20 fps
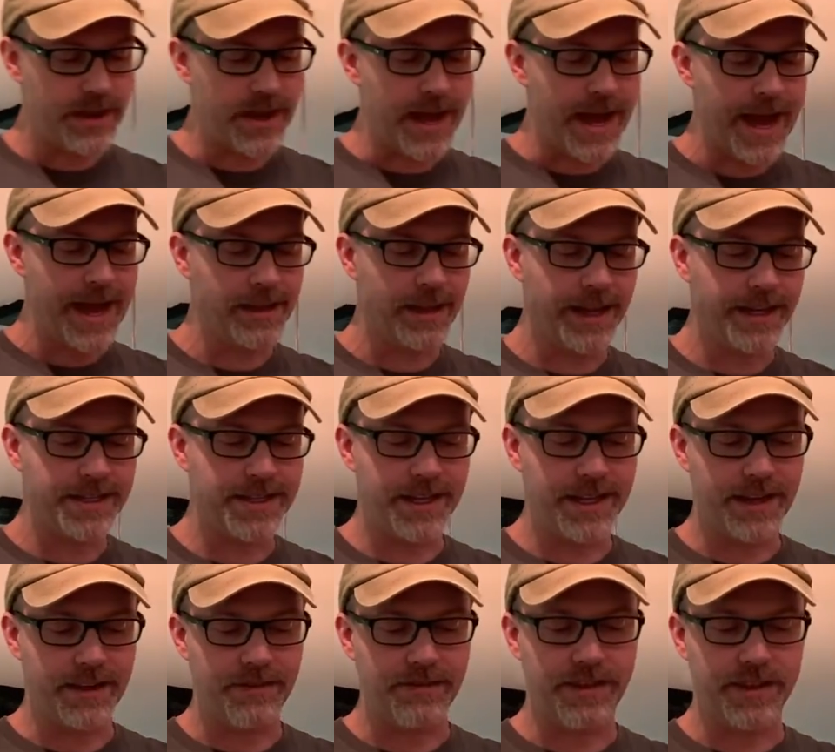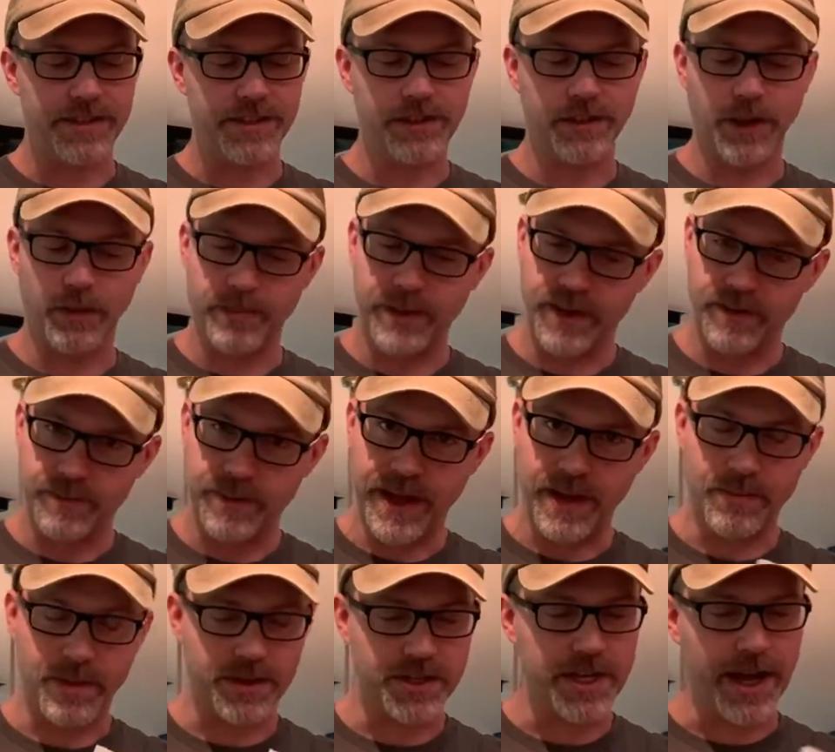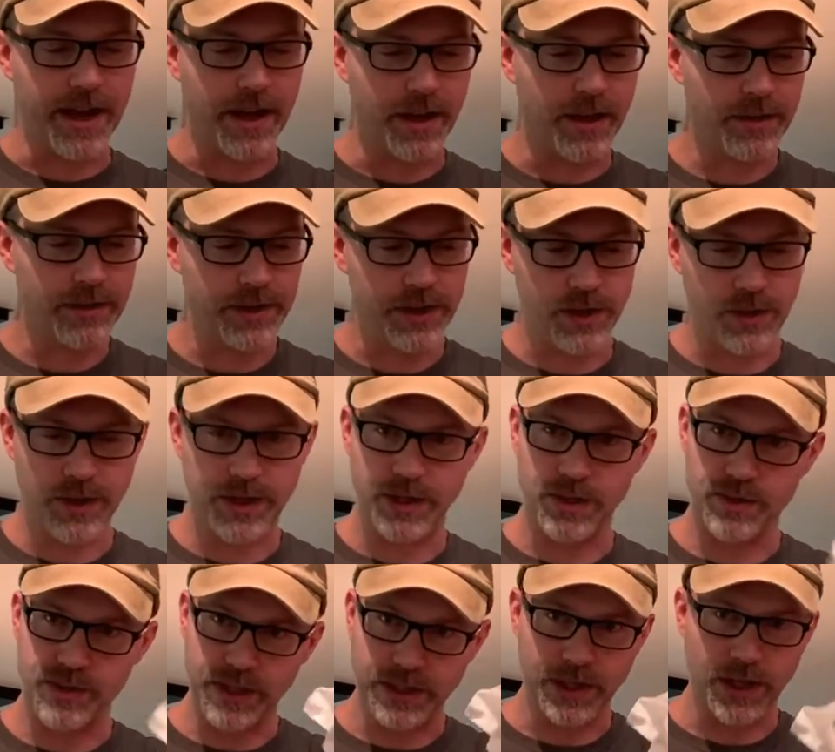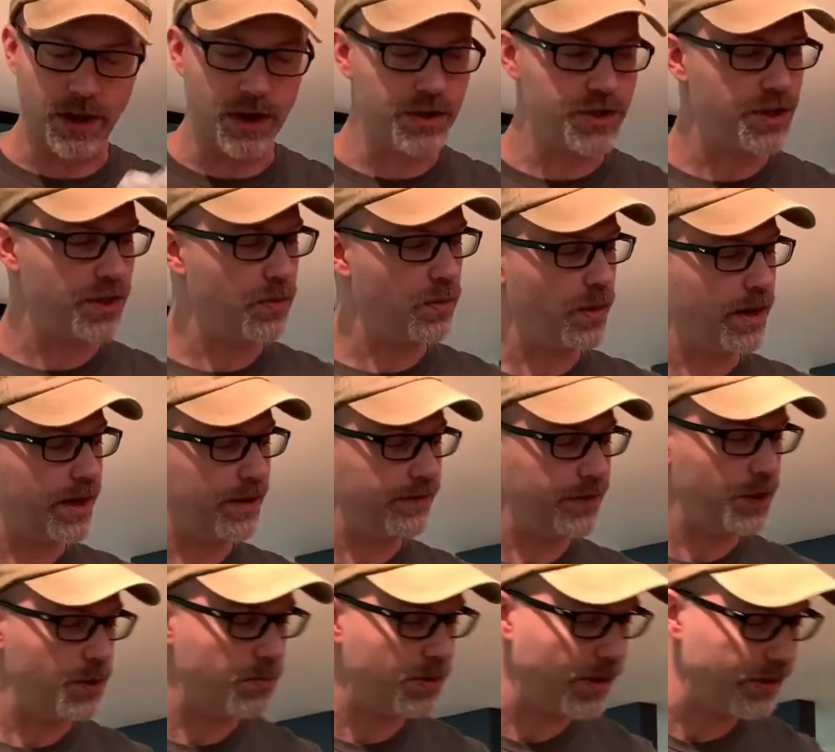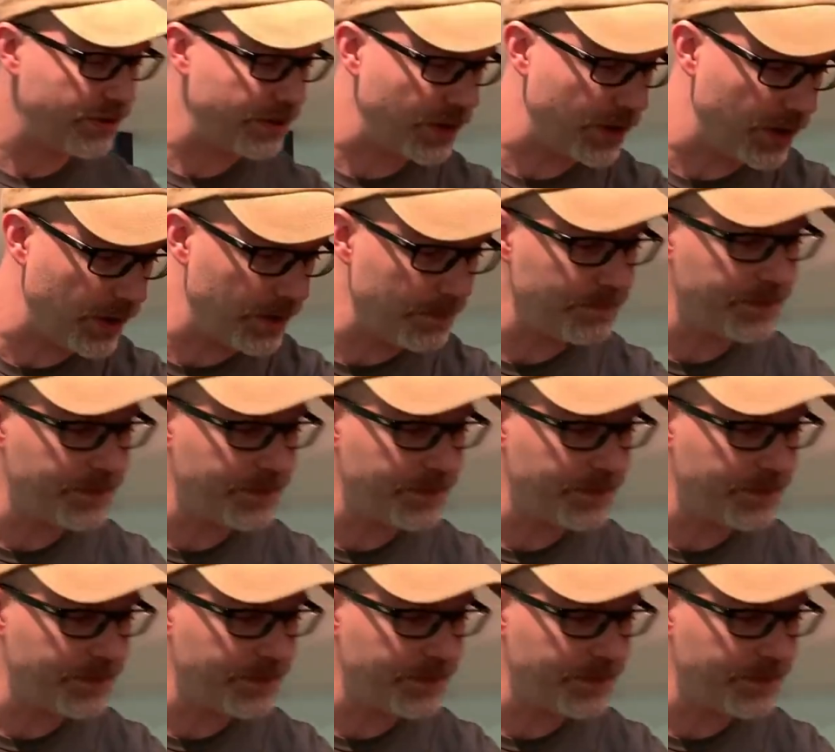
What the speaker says: I like to give this little bit of paper towel. You can use a larger one if you prefer,